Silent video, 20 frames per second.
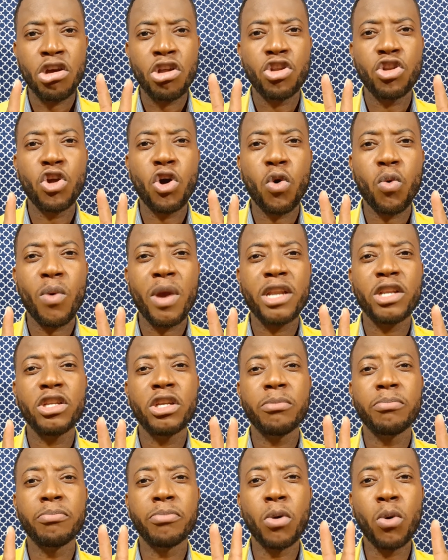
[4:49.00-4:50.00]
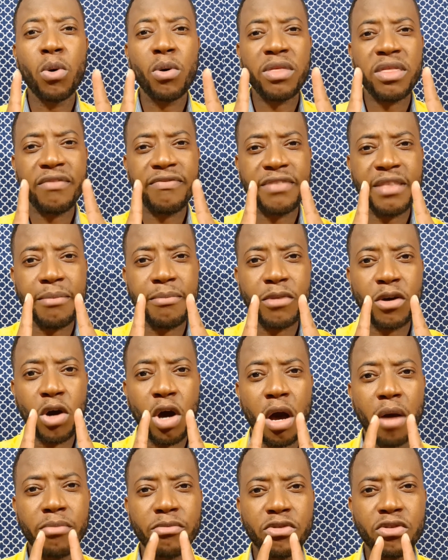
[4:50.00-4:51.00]
Now, when the both of them
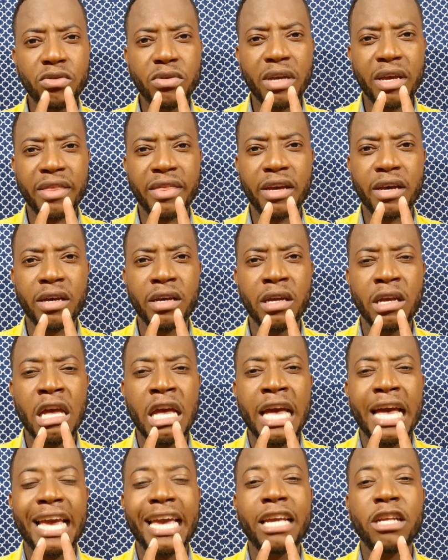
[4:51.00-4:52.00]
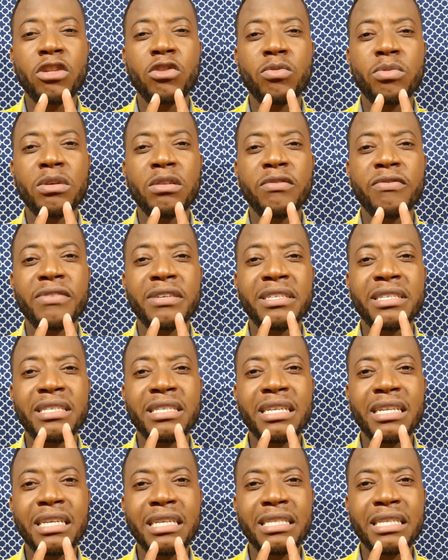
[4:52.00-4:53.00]
come together, it will
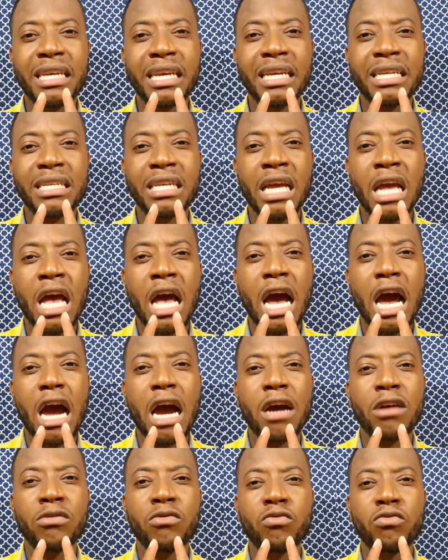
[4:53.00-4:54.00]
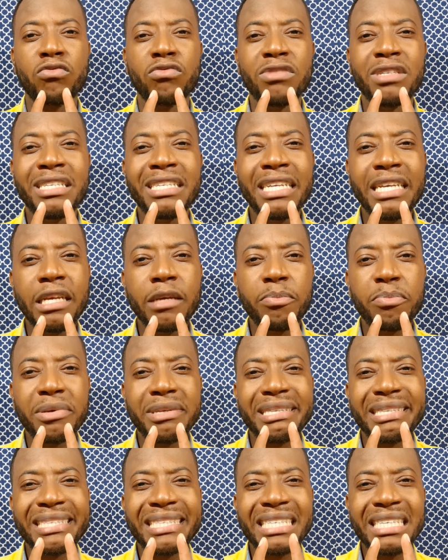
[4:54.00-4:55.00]
facilitate a
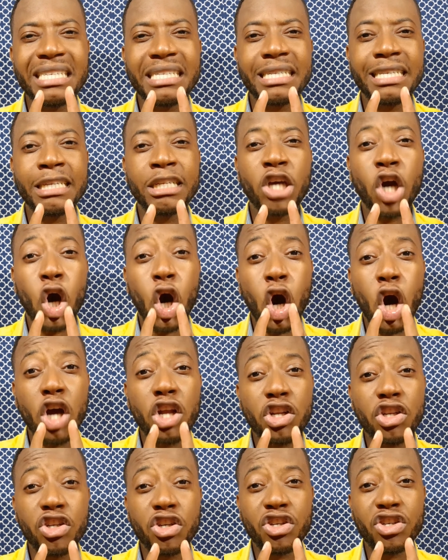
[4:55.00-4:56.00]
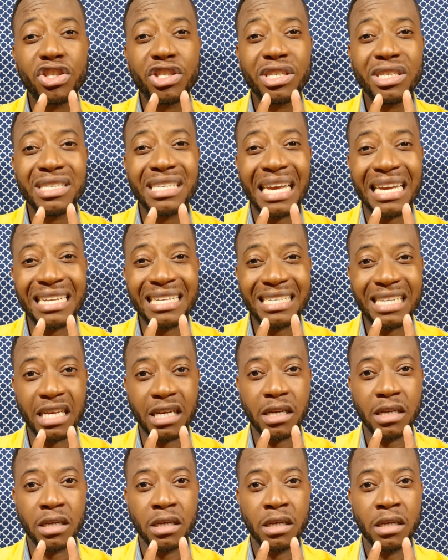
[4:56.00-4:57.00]
deep-seated
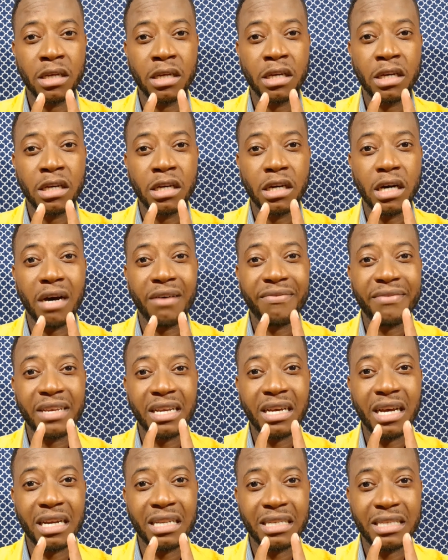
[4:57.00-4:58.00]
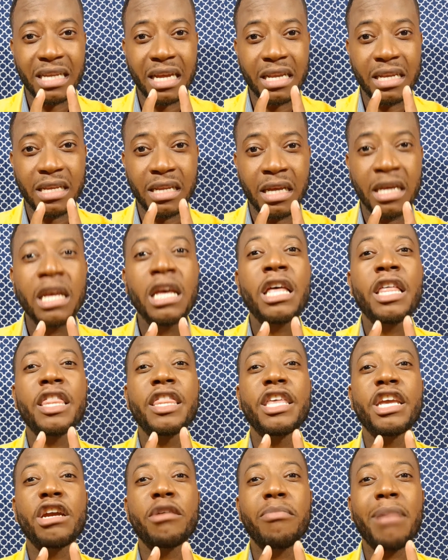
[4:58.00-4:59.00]
understanding of the content,
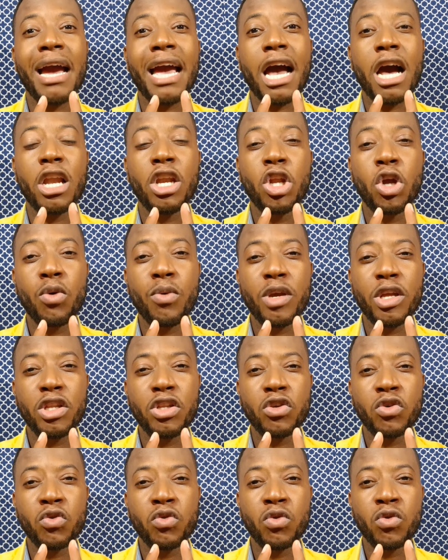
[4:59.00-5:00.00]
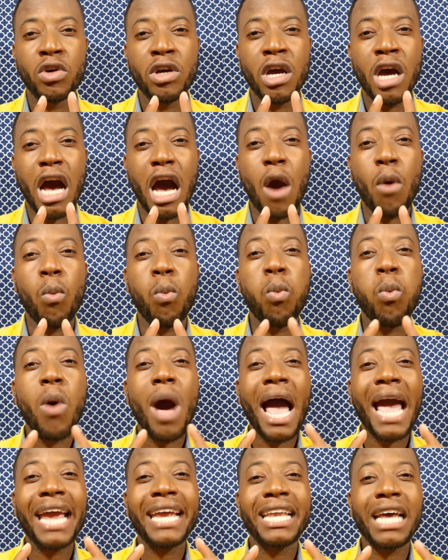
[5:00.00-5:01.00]
thereby allowing you a a
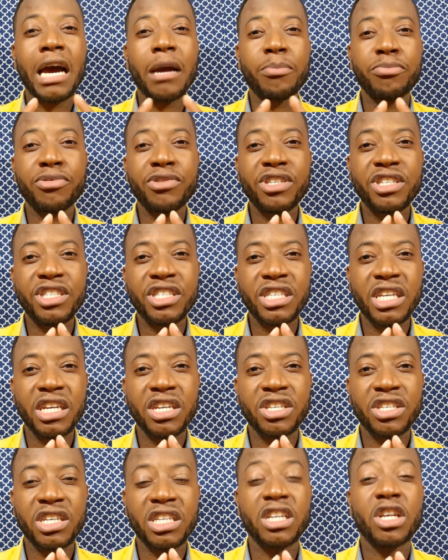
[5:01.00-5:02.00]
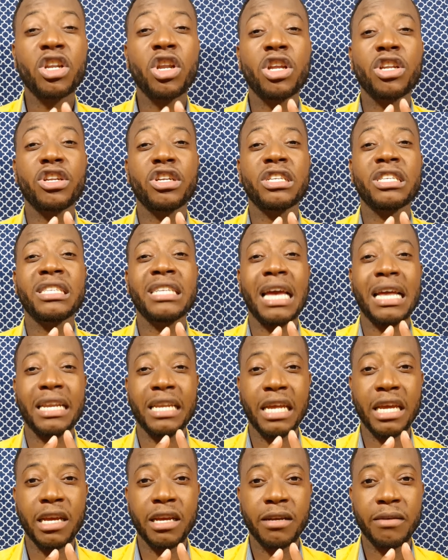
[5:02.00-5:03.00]
wide appreciation and
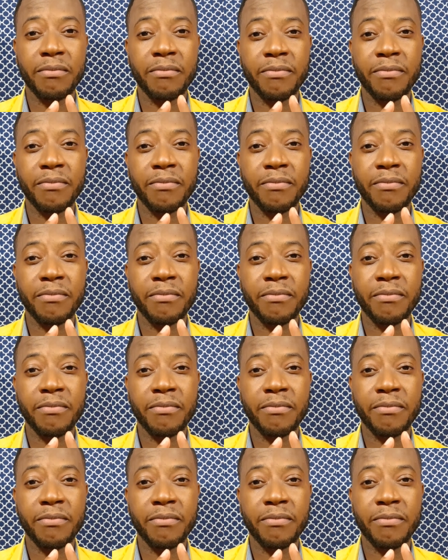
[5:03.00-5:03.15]
understanding.